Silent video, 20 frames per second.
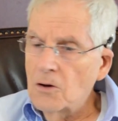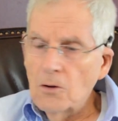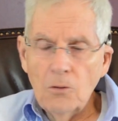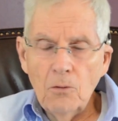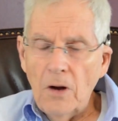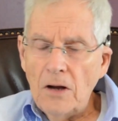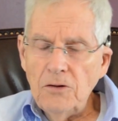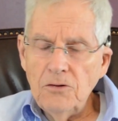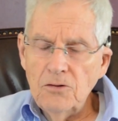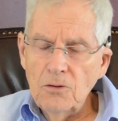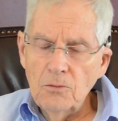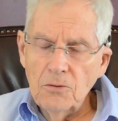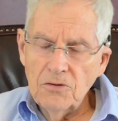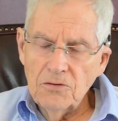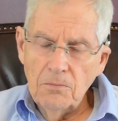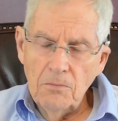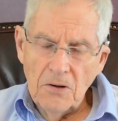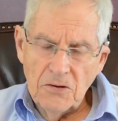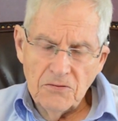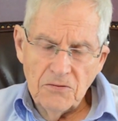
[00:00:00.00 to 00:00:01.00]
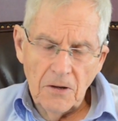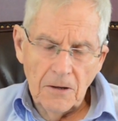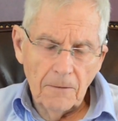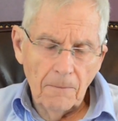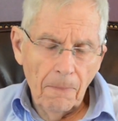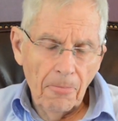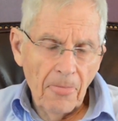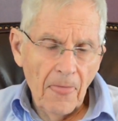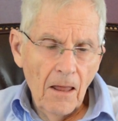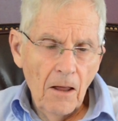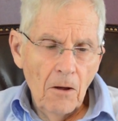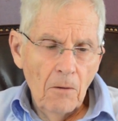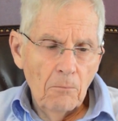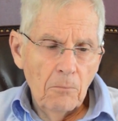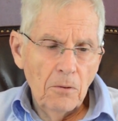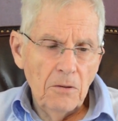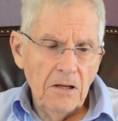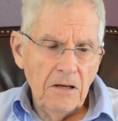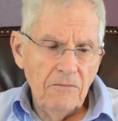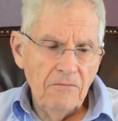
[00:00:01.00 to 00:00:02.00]
great Jewish mystic,
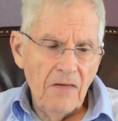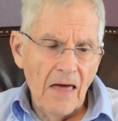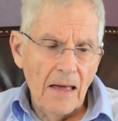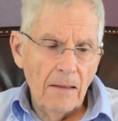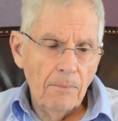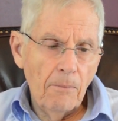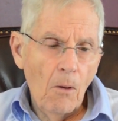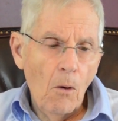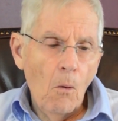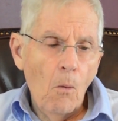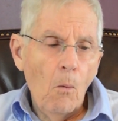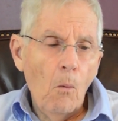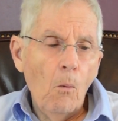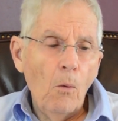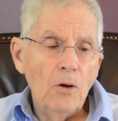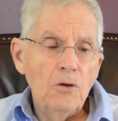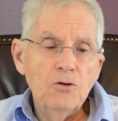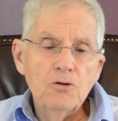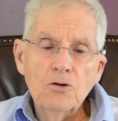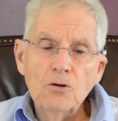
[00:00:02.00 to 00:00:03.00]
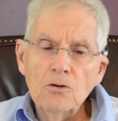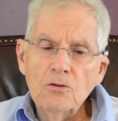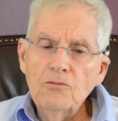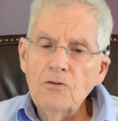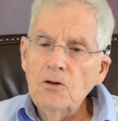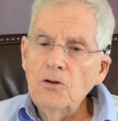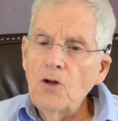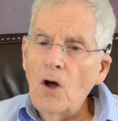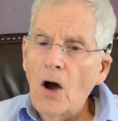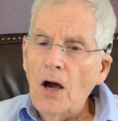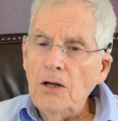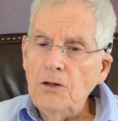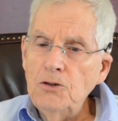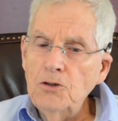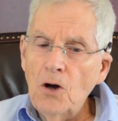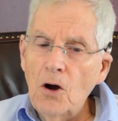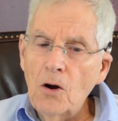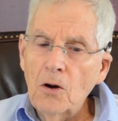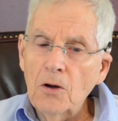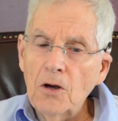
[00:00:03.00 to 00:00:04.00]
believed that when children died
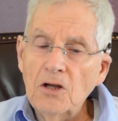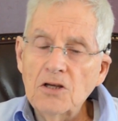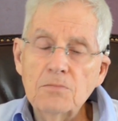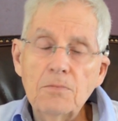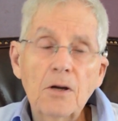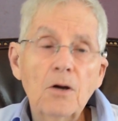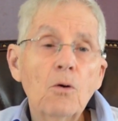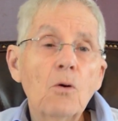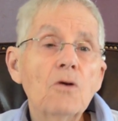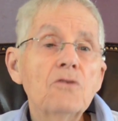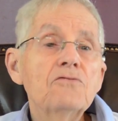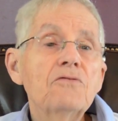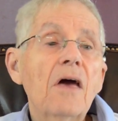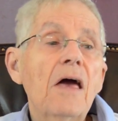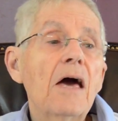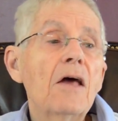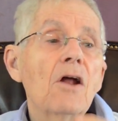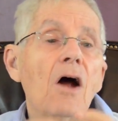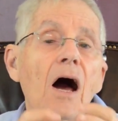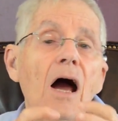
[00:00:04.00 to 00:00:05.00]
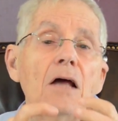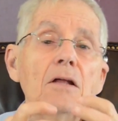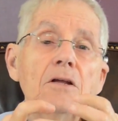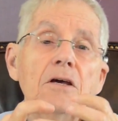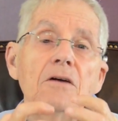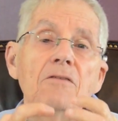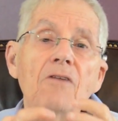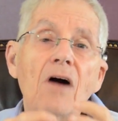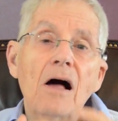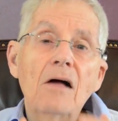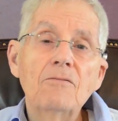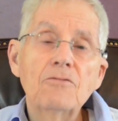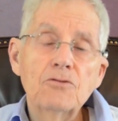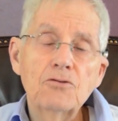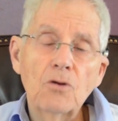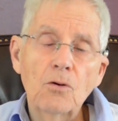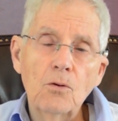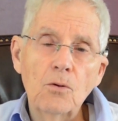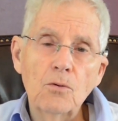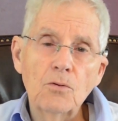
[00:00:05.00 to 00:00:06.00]
young, it's because they had highly evolved
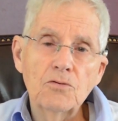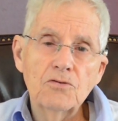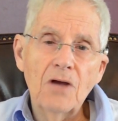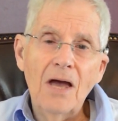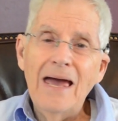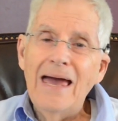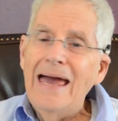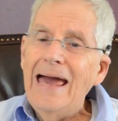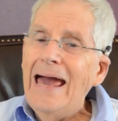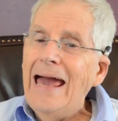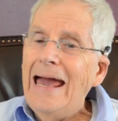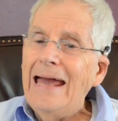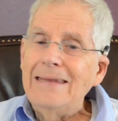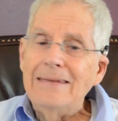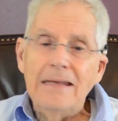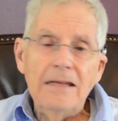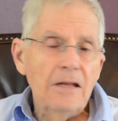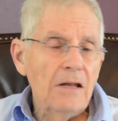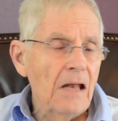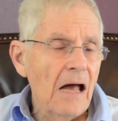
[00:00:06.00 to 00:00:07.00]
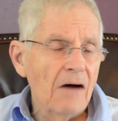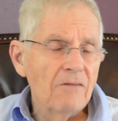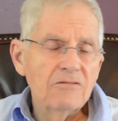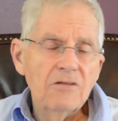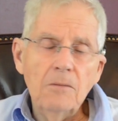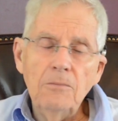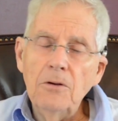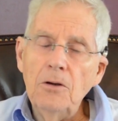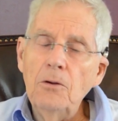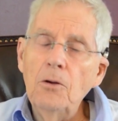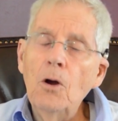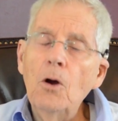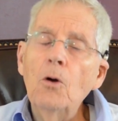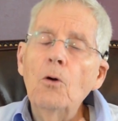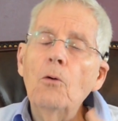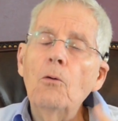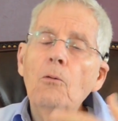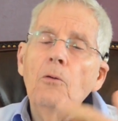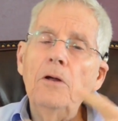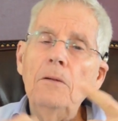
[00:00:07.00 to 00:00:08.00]
souls and they didn't have to be
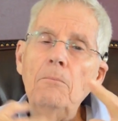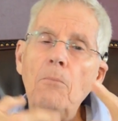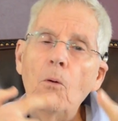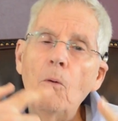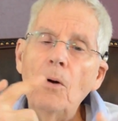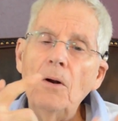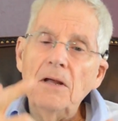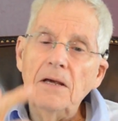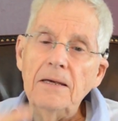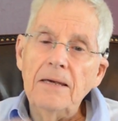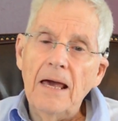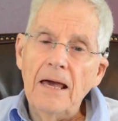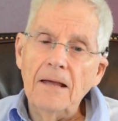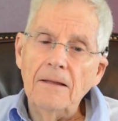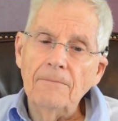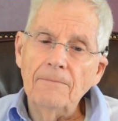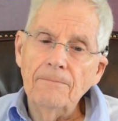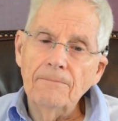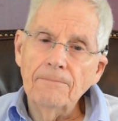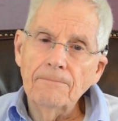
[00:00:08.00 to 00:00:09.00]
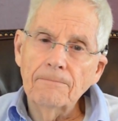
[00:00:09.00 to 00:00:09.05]
reborn again.